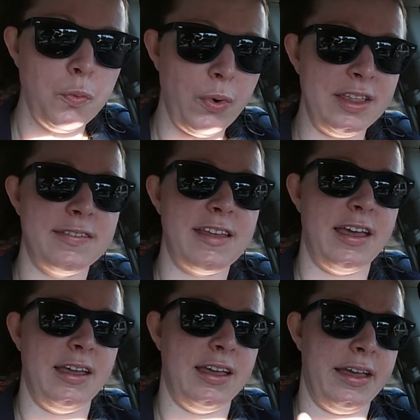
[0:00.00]

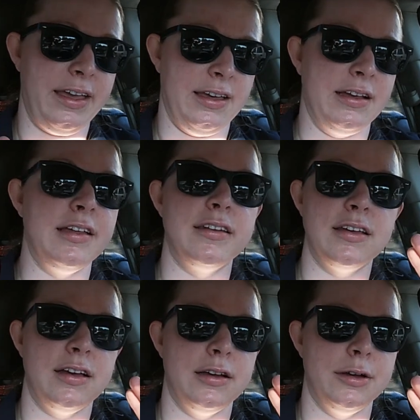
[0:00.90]
Wednesday
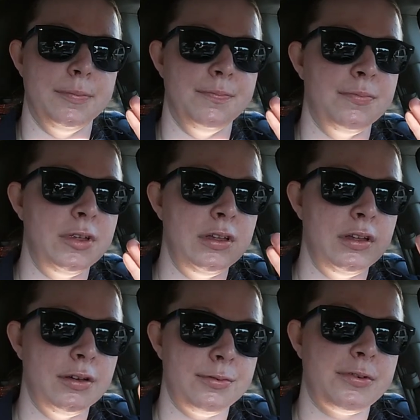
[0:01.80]
and um,
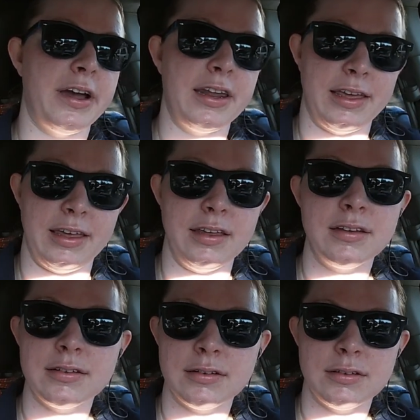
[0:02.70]

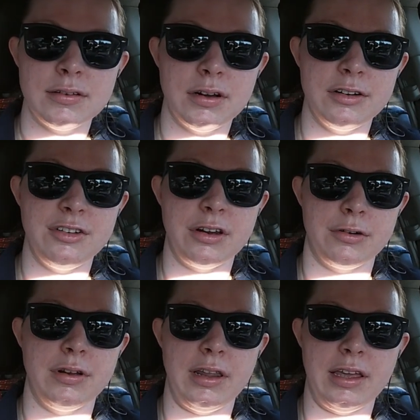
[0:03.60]
Friday are
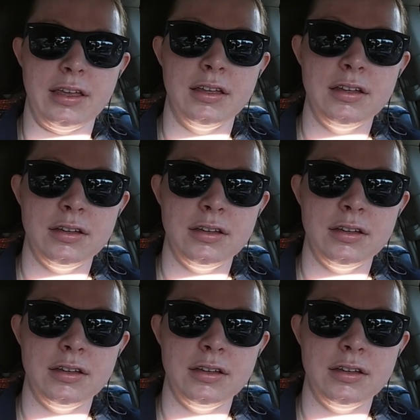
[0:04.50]
generally